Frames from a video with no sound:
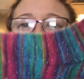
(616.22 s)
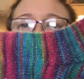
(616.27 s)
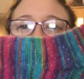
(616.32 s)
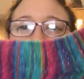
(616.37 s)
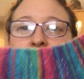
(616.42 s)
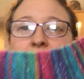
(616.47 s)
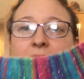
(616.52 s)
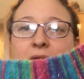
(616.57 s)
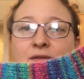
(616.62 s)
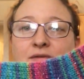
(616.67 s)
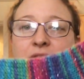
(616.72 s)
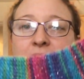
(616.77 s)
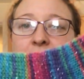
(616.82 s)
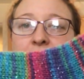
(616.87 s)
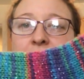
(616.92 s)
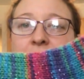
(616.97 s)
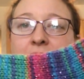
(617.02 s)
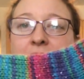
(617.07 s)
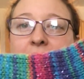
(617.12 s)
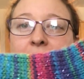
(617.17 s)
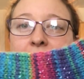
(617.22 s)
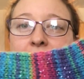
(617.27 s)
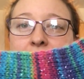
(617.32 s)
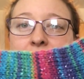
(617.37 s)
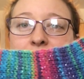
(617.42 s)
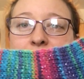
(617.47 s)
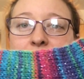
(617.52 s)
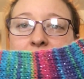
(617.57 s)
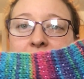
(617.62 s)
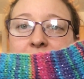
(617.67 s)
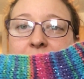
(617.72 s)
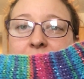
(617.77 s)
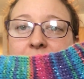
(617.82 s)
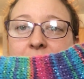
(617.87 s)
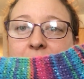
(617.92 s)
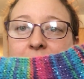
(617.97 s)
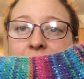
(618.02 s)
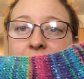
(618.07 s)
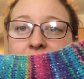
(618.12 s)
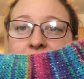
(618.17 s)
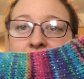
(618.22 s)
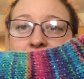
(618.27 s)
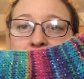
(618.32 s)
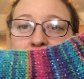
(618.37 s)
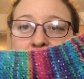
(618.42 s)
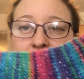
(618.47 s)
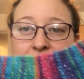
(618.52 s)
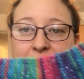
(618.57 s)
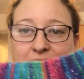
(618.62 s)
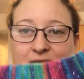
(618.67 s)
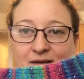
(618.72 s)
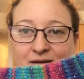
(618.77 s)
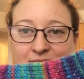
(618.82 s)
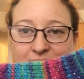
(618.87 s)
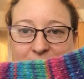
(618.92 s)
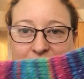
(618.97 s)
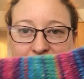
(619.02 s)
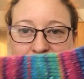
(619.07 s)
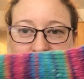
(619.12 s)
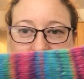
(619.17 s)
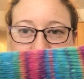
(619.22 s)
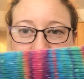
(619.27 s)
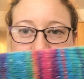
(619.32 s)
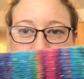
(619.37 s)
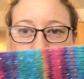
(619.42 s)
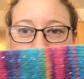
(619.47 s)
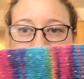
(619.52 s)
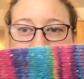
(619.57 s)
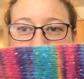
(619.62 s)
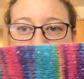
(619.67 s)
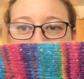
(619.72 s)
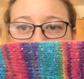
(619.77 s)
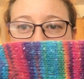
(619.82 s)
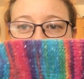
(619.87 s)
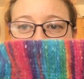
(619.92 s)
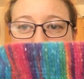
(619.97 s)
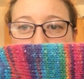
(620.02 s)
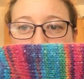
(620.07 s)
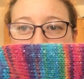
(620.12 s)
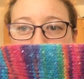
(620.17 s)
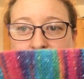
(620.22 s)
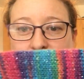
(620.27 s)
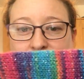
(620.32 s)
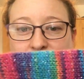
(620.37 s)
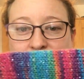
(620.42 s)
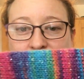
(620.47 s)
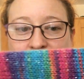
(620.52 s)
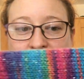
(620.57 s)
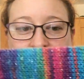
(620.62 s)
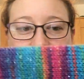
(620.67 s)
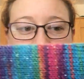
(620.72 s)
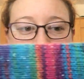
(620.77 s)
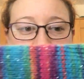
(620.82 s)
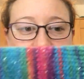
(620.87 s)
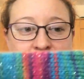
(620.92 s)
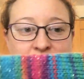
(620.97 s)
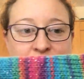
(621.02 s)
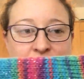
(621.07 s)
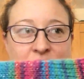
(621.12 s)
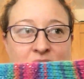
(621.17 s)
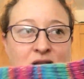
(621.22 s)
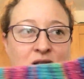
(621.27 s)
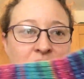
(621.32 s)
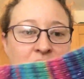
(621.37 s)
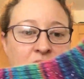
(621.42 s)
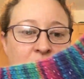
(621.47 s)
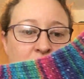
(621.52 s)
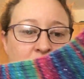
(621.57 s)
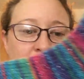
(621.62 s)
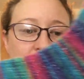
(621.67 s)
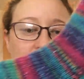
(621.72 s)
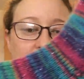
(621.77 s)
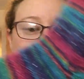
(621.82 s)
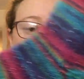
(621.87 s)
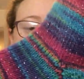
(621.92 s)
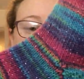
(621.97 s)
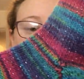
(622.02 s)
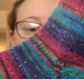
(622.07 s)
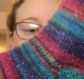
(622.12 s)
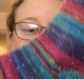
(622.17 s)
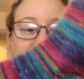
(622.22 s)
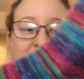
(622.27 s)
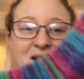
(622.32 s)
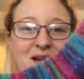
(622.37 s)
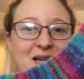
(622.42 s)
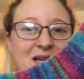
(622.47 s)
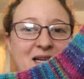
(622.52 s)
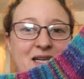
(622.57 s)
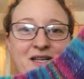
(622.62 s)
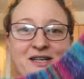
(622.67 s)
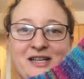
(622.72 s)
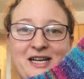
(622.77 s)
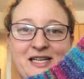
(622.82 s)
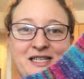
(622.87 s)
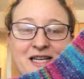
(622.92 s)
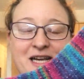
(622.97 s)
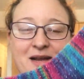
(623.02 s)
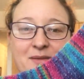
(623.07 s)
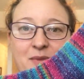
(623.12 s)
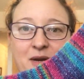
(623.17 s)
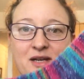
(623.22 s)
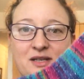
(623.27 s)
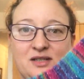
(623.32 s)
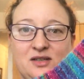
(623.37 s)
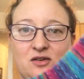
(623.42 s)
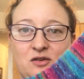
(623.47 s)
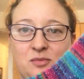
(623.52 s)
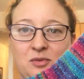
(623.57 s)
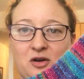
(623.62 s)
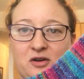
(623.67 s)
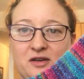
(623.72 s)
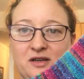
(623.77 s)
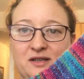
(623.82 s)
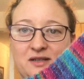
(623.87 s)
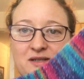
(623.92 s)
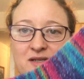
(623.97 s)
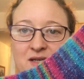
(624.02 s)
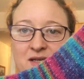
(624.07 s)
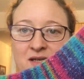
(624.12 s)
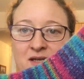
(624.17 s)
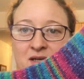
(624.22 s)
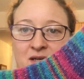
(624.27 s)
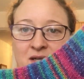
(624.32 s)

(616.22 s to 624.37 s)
In that vein, I am making these. So I finished one. You see, I really do need to get bigger sock blockers.